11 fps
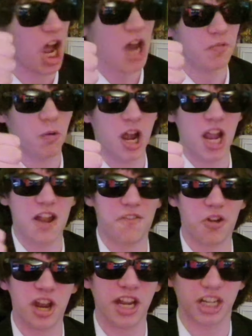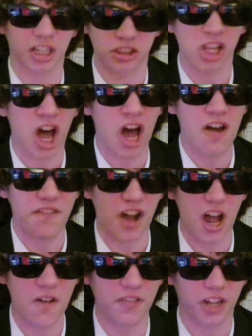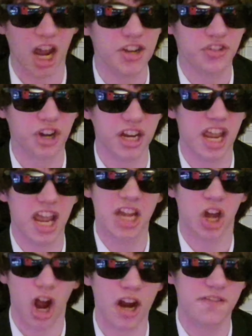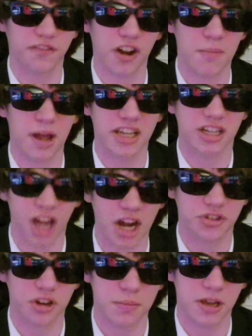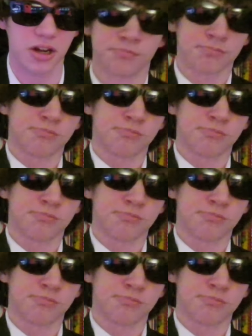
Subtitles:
unwavering love of country and heart for my countrymen.